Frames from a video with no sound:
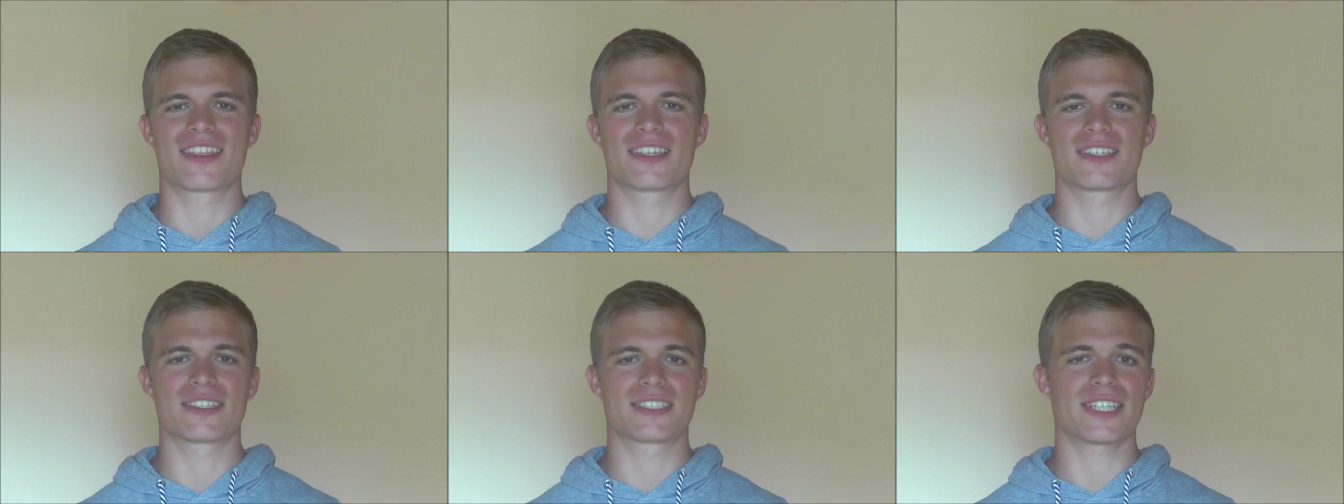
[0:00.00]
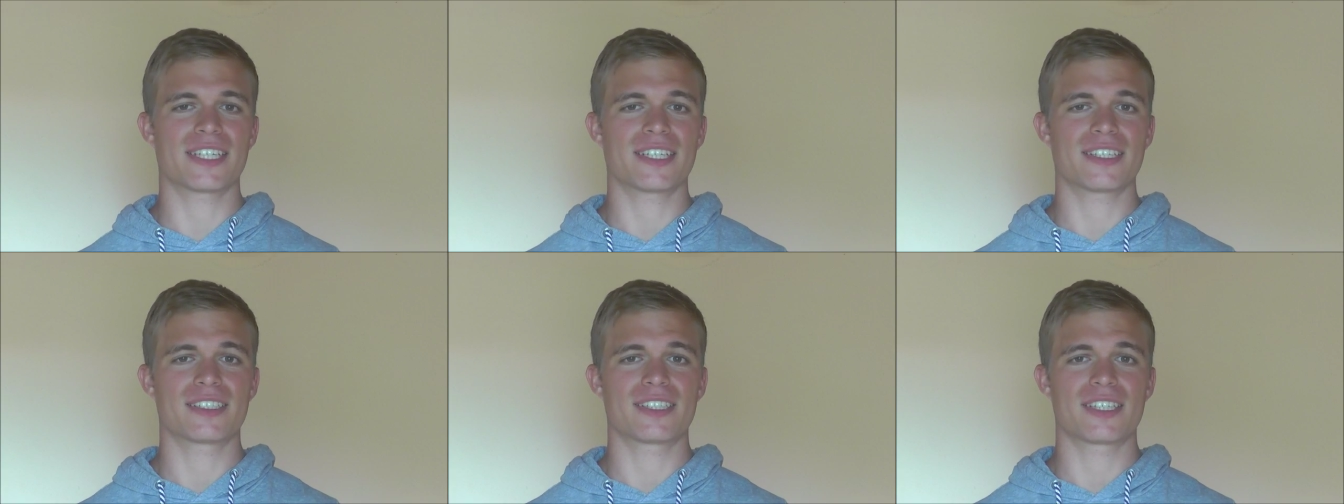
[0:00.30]
The
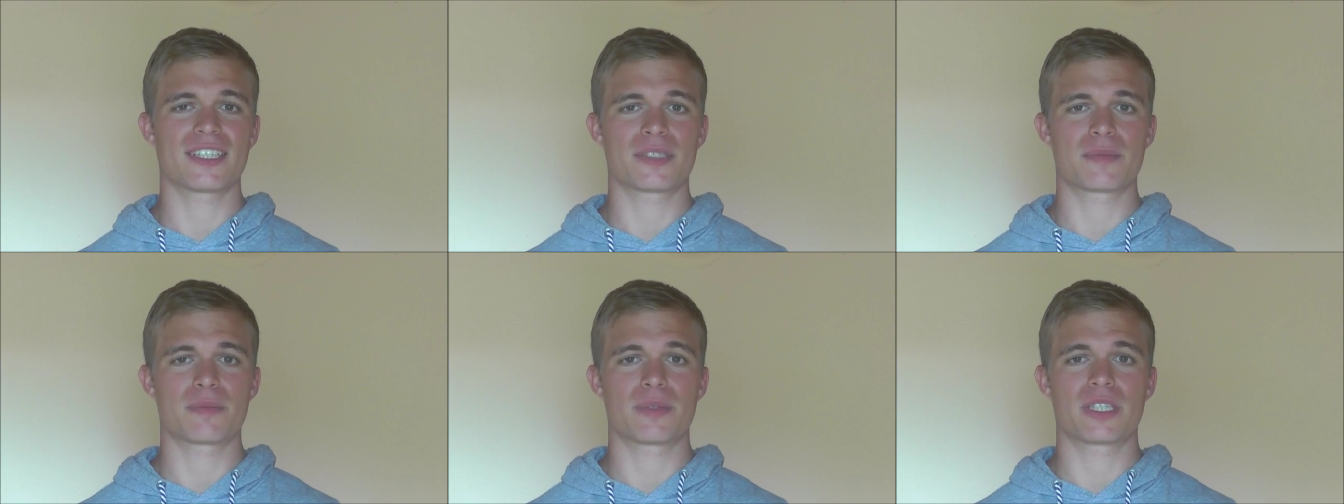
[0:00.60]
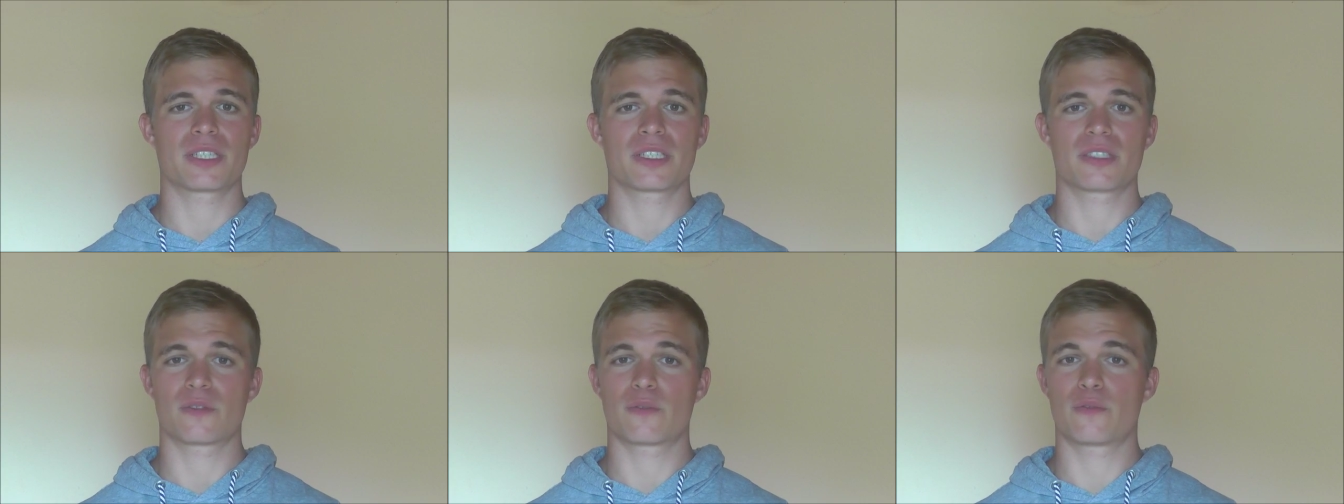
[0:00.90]
second
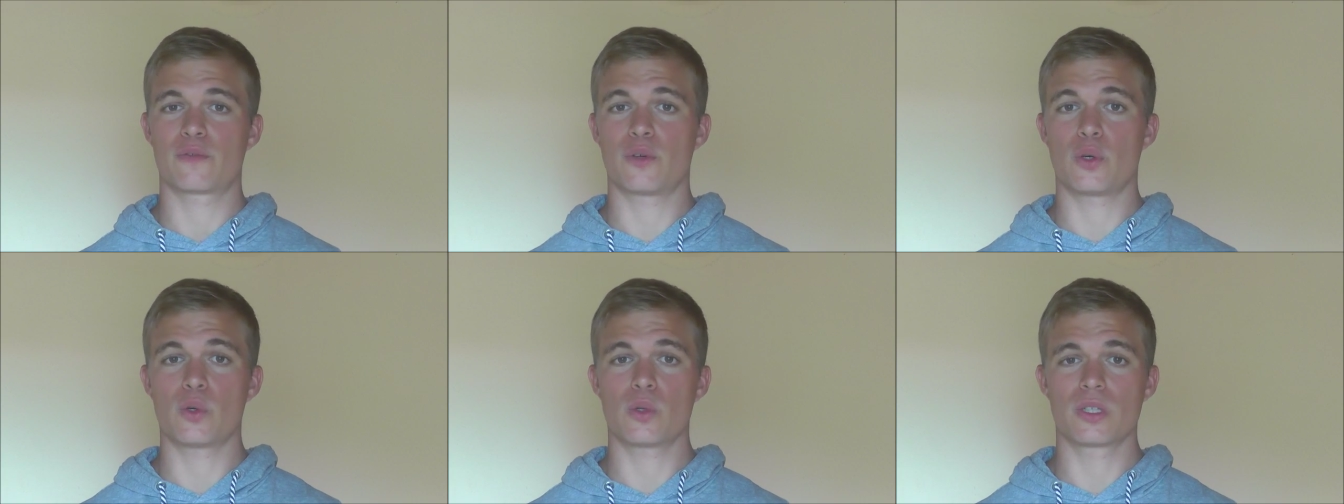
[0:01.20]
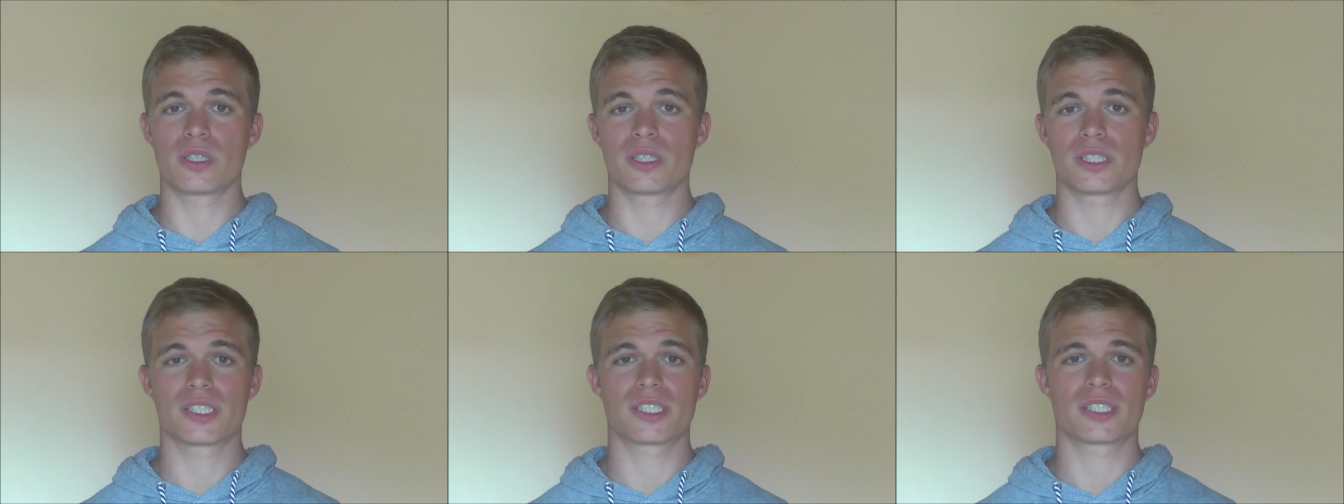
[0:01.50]
aspect,
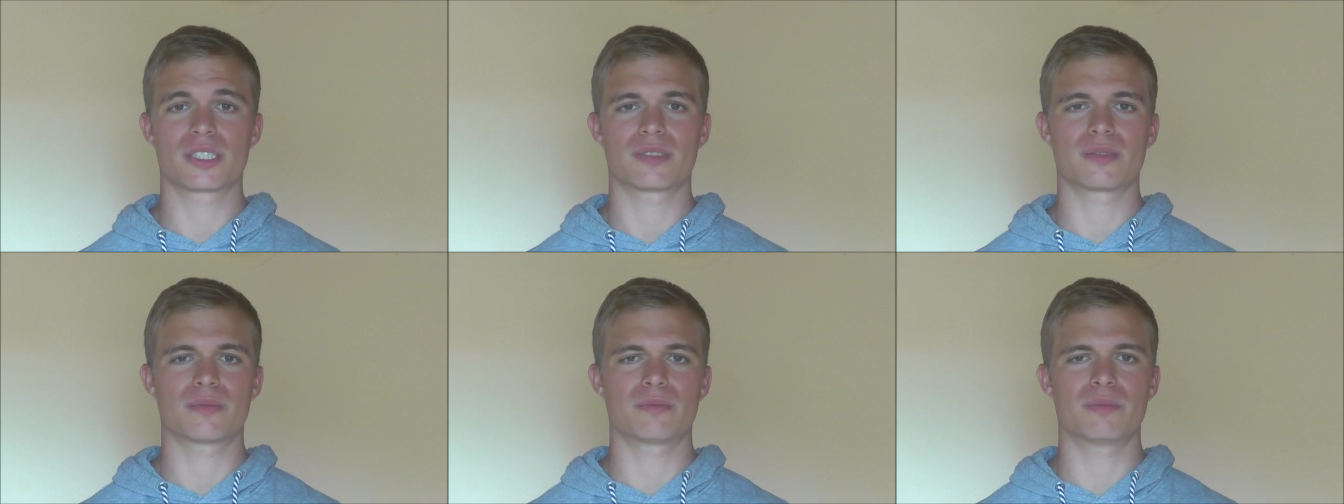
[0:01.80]
focus,